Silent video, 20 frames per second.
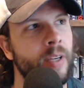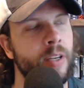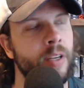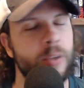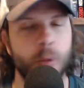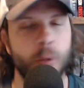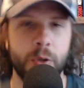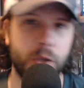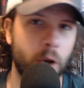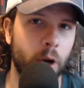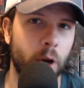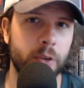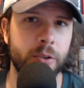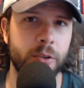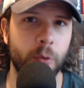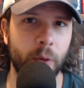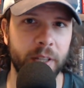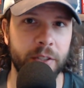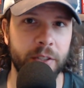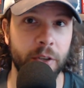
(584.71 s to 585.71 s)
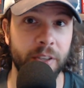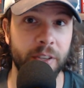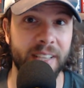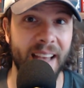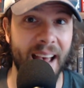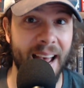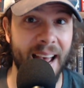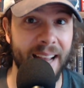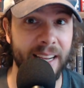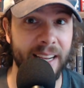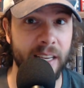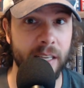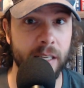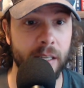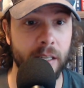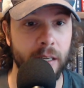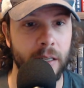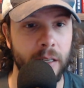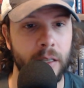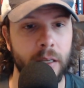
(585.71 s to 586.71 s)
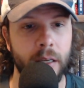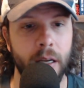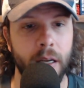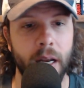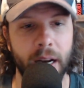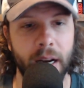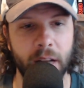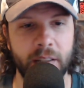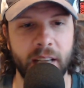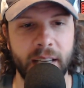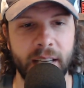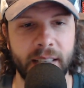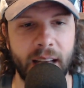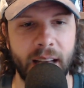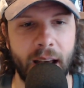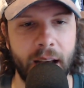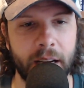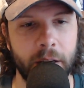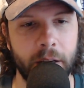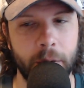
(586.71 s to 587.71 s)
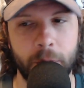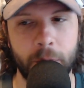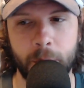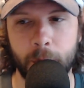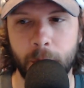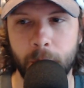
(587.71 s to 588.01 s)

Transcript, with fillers: So it's Carson Wentz or Dak, and I'll take Dak